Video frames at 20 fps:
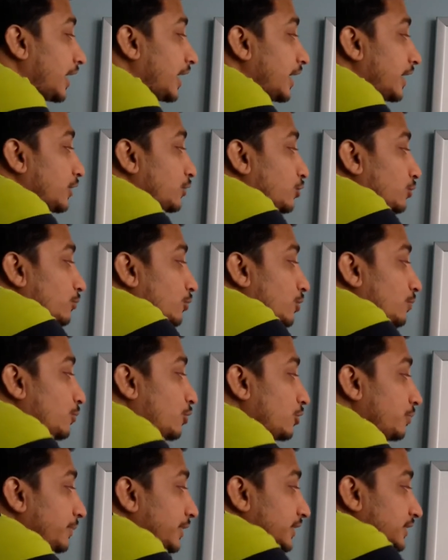And 2 more
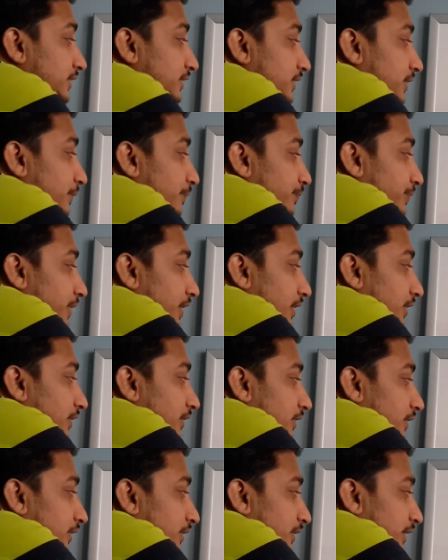bond means
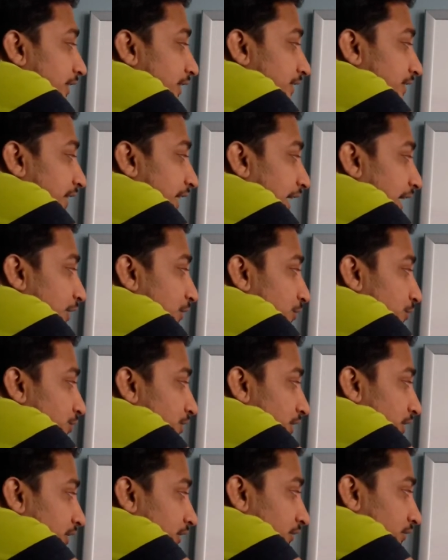this
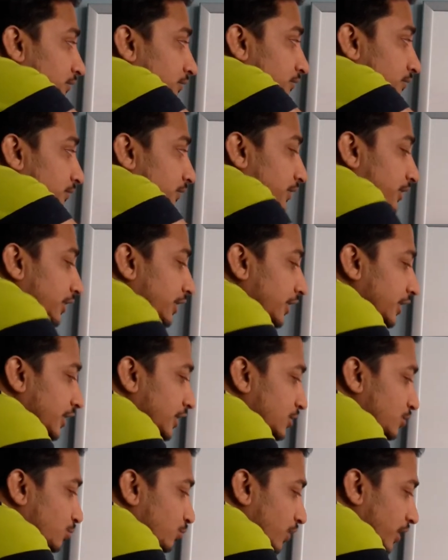hydrogen
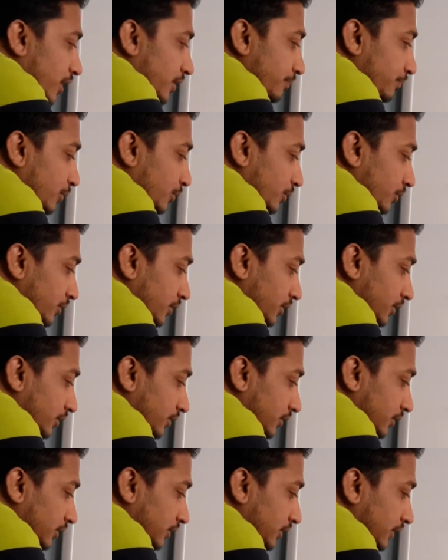is 1 bond
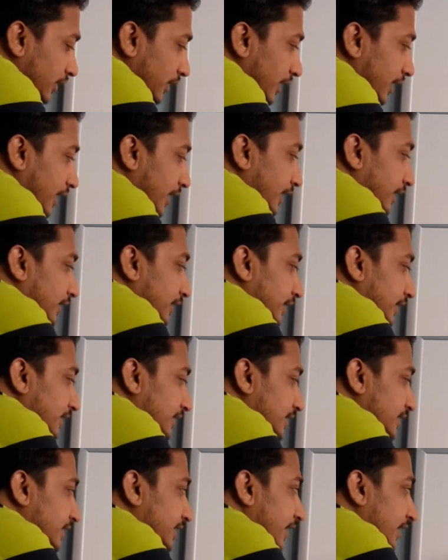and
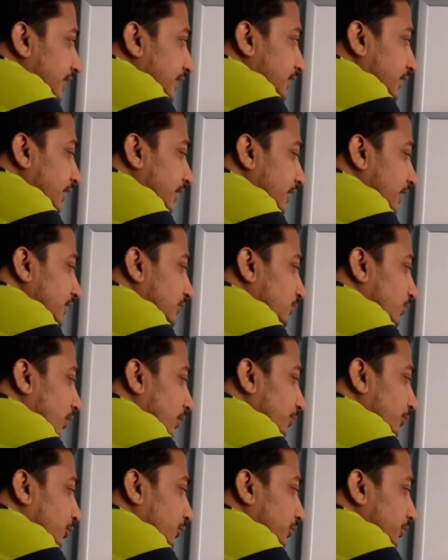this CH3 is
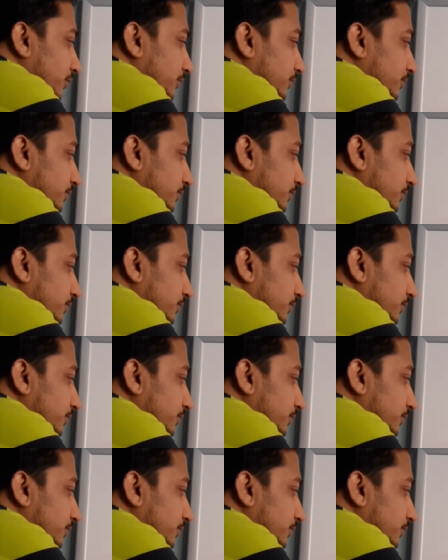1 bond.